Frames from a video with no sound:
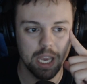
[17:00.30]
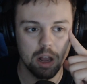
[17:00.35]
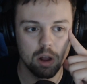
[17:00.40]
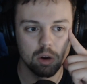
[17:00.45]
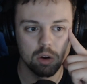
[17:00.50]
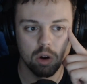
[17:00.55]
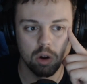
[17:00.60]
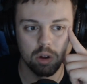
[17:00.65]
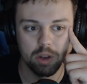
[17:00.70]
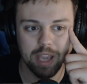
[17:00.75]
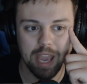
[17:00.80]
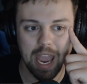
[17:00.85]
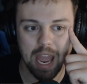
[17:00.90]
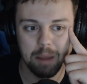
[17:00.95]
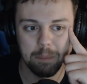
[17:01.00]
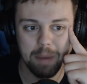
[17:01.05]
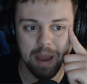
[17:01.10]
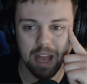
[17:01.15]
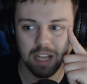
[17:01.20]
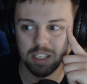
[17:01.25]
alcohol.
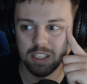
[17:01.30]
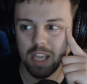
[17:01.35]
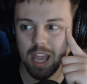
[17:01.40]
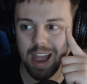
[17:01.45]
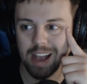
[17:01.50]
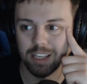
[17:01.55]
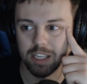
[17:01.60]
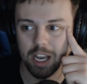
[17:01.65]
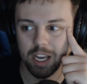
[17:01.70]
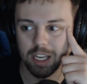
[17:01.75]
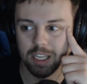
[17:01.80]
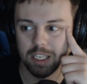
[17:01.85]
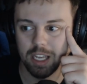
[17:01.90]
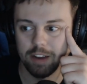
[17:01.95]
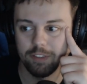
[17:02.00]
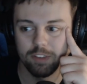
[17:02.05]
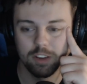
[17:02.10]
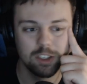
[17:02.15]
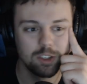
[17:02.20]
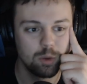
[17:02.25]
Can't pass gas. I could
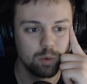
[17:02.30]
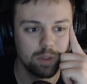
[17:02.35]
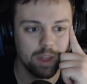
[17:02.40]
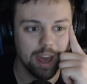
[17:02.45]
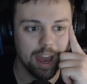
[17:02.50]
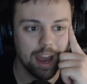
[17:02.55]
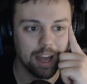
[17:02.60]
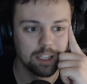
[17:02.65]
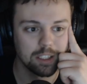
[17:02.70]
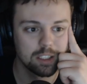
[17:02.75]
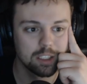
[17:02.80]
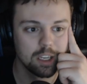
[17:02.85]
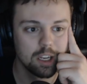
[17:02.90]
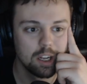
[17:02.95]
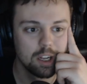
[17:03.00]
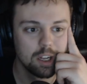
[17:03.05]
definitely do that.